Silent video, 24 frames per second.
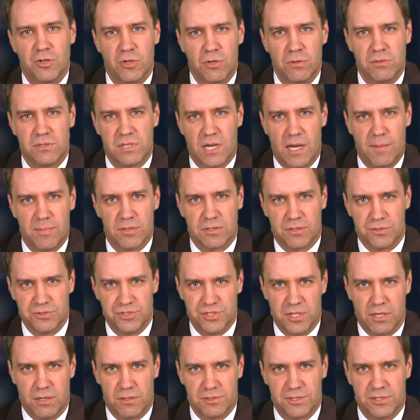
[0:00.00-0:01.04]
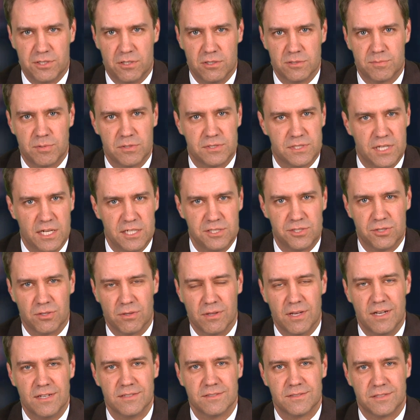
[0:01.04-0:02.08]
new topical gel shows
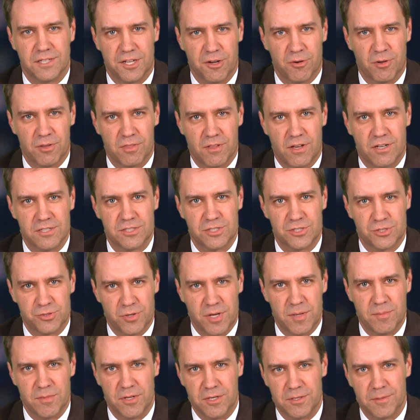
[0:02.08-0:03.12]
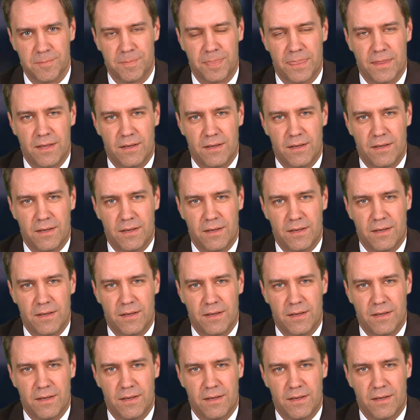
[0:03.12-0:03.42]
potential as hearing loss treatment.